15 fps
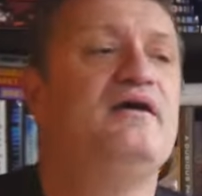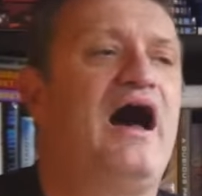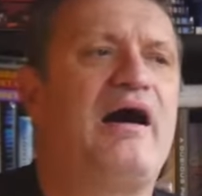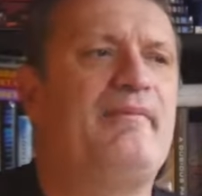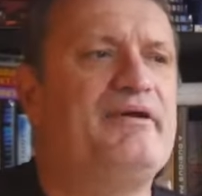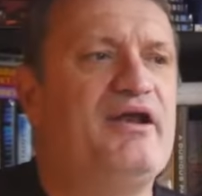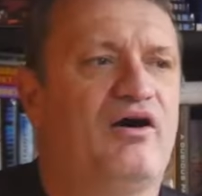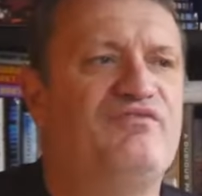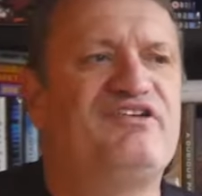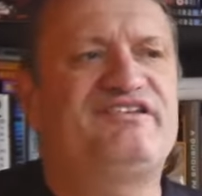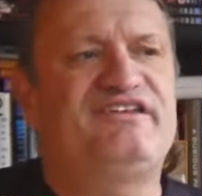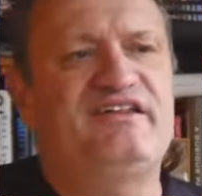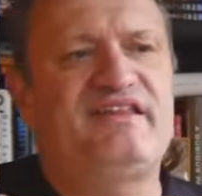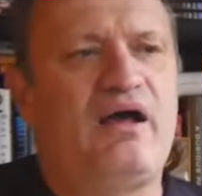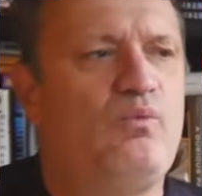I mean,
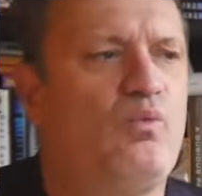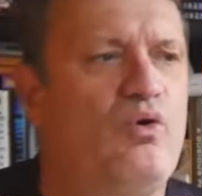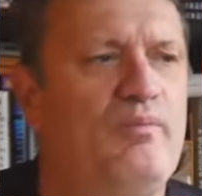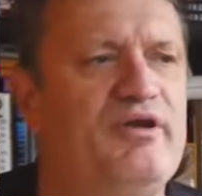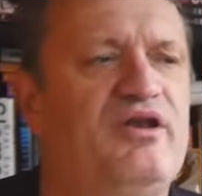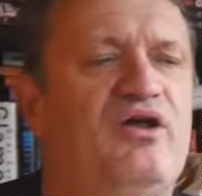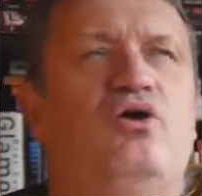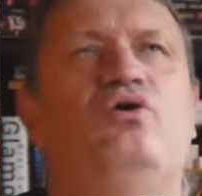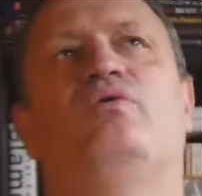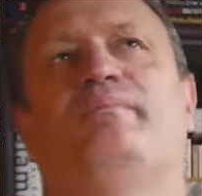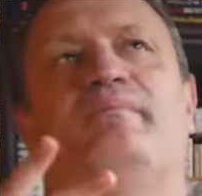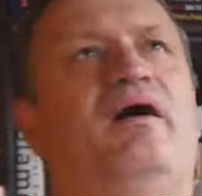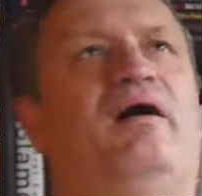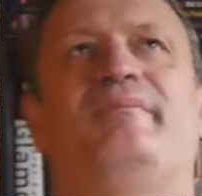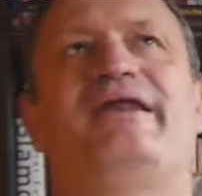obviously that woman who
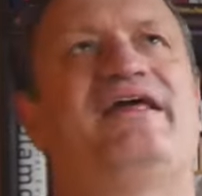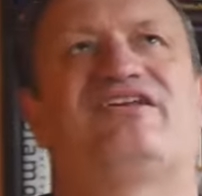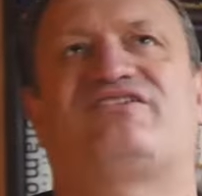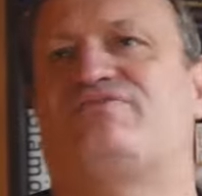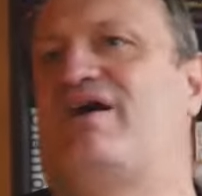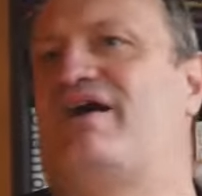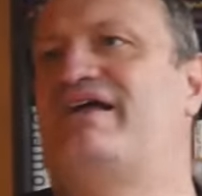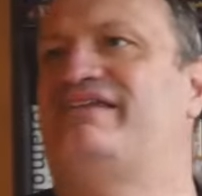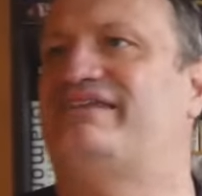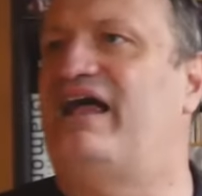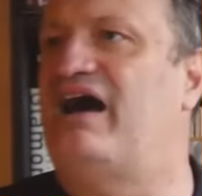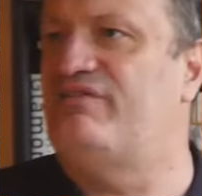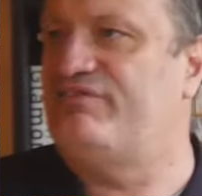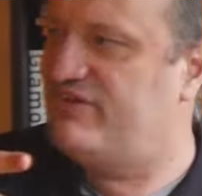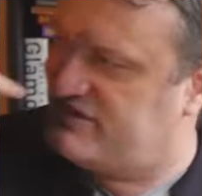uh, many Australians
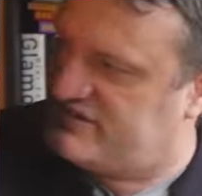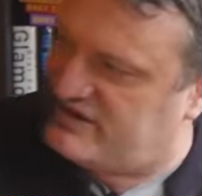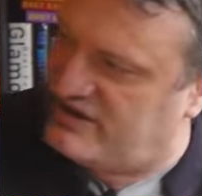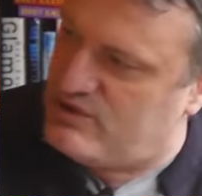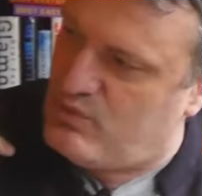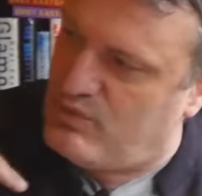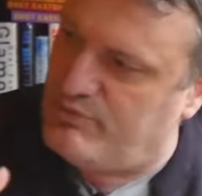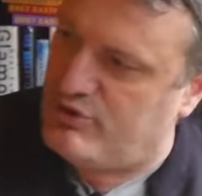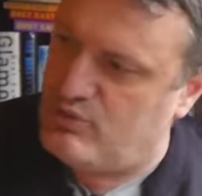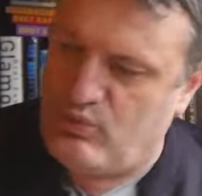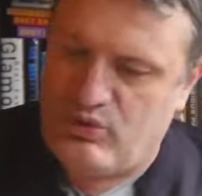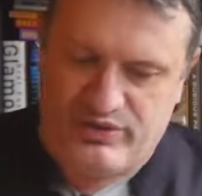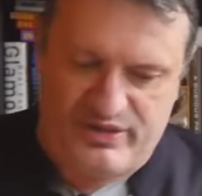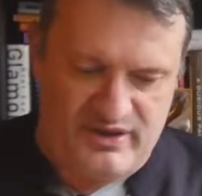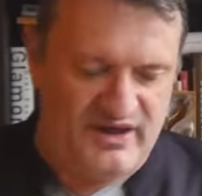love, the silly woman who
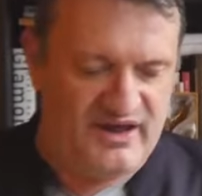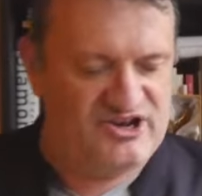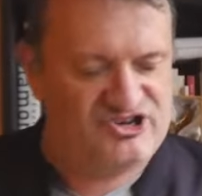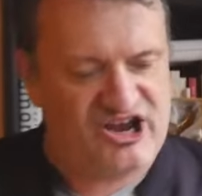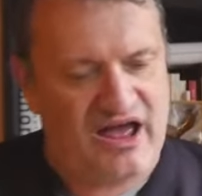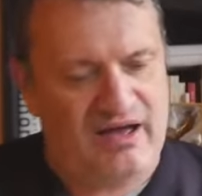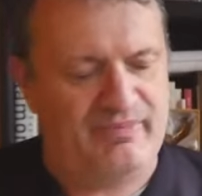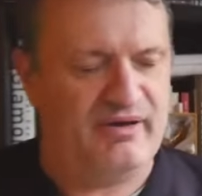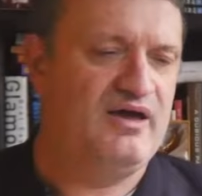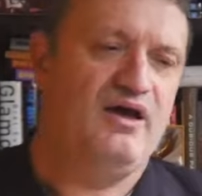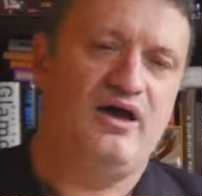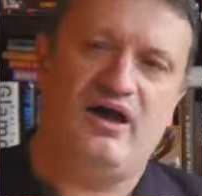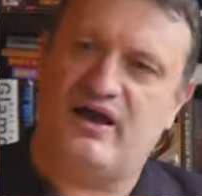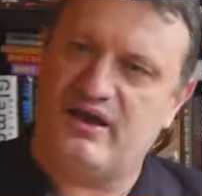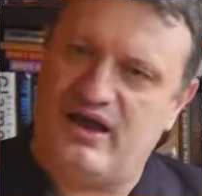wore the hijab,
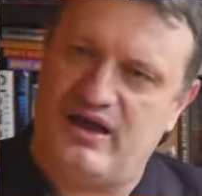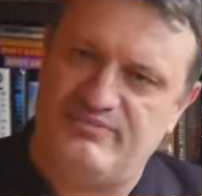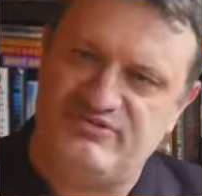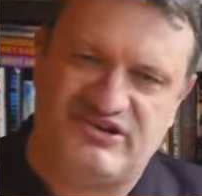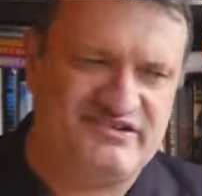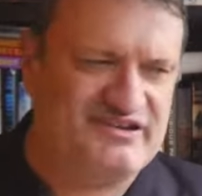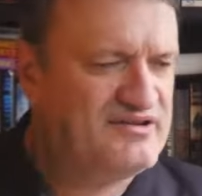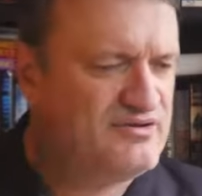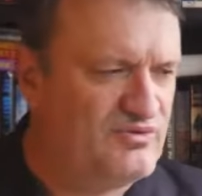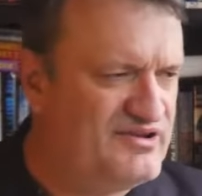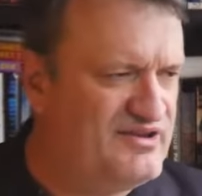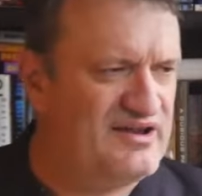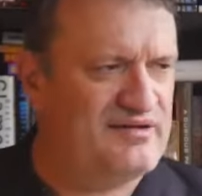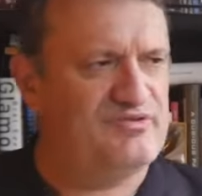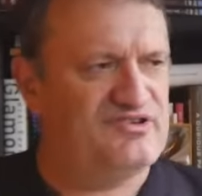um, Jacinta,
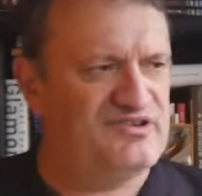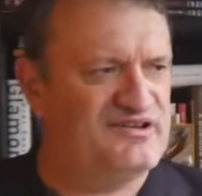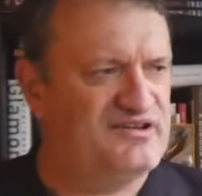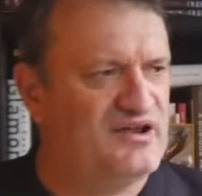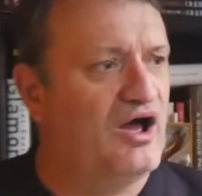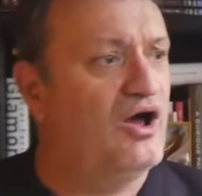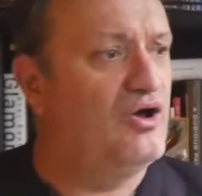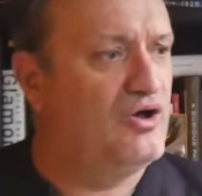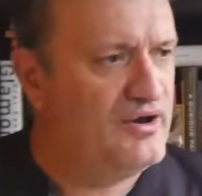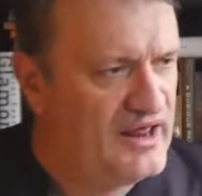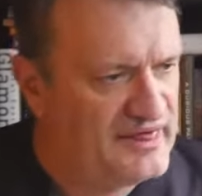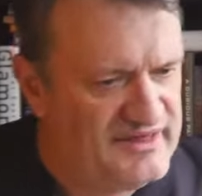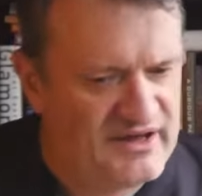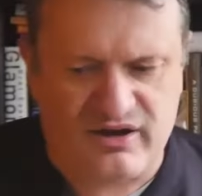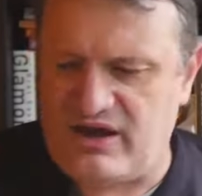what's her name? Jacinta Ahern,
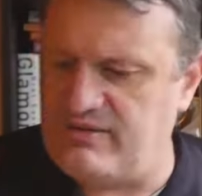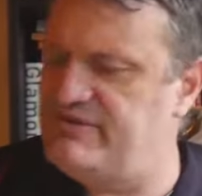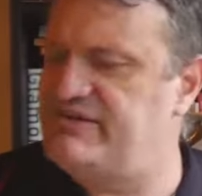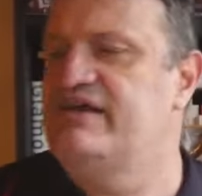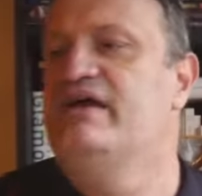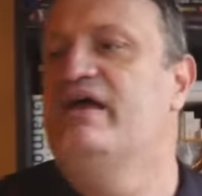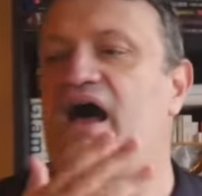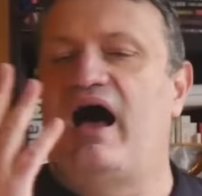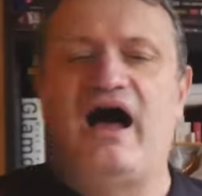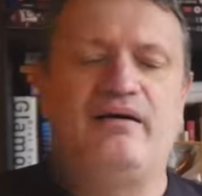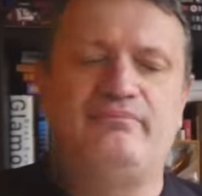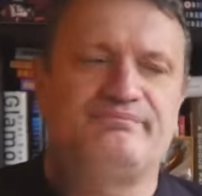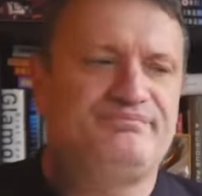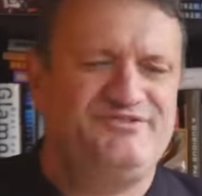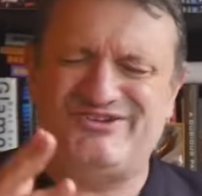I think her name is.
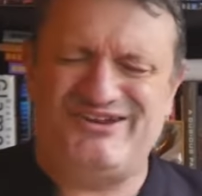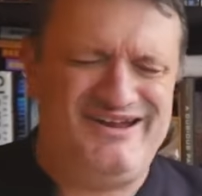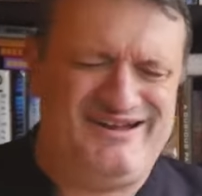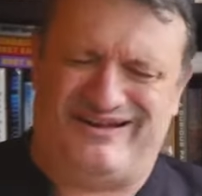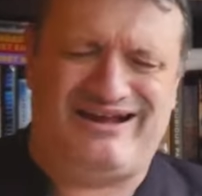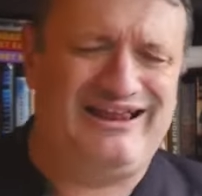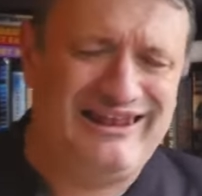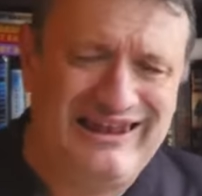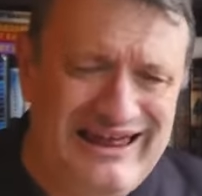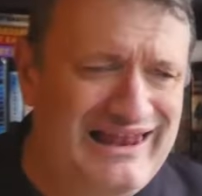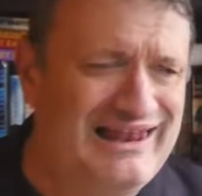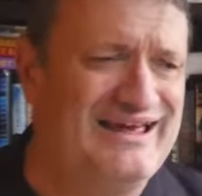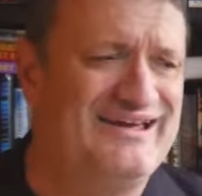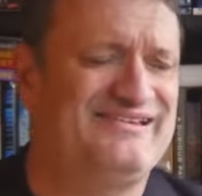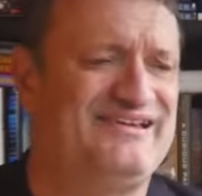Um, she
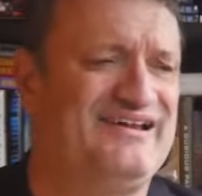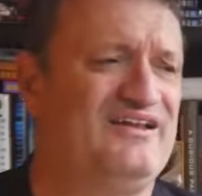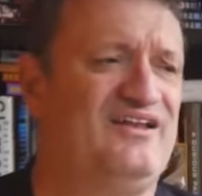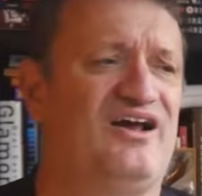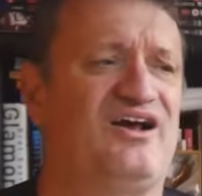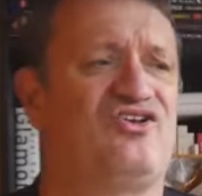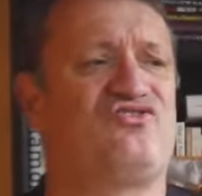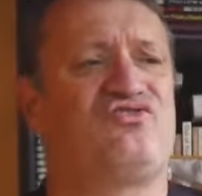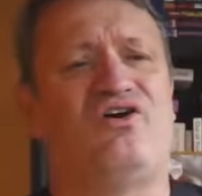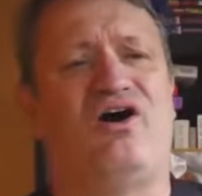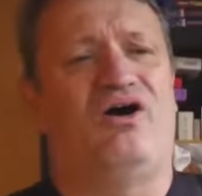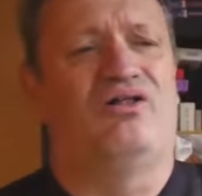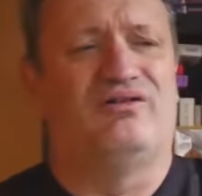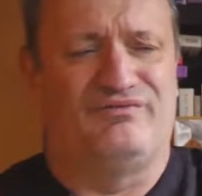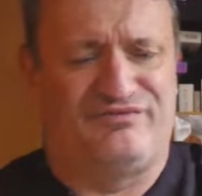clearly is in the
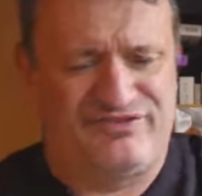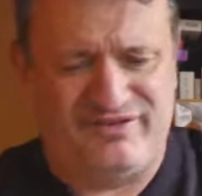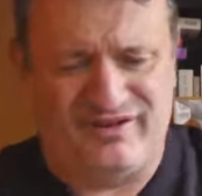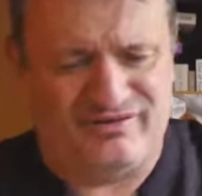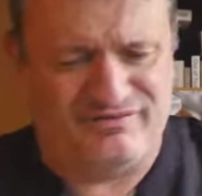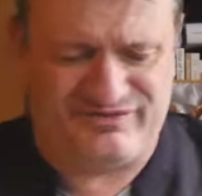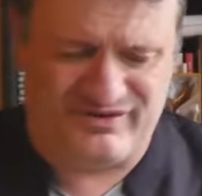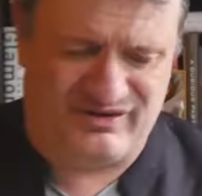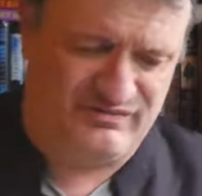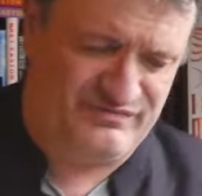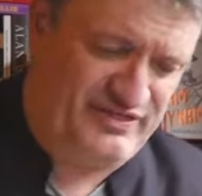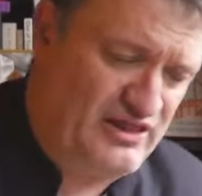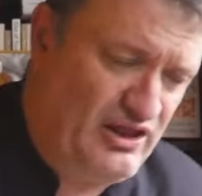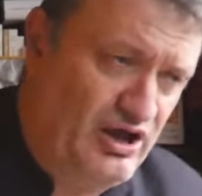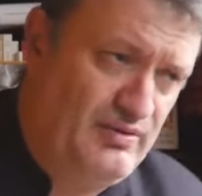control of, of, of
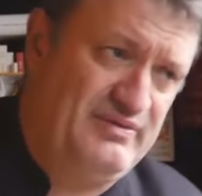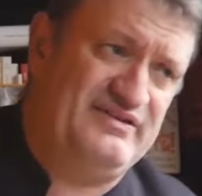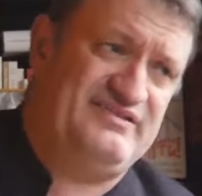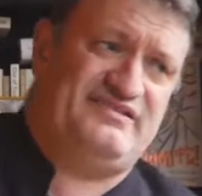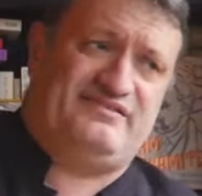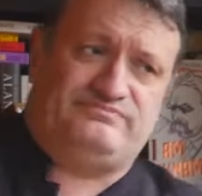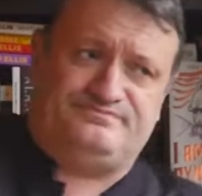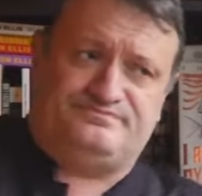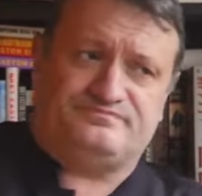the globalists.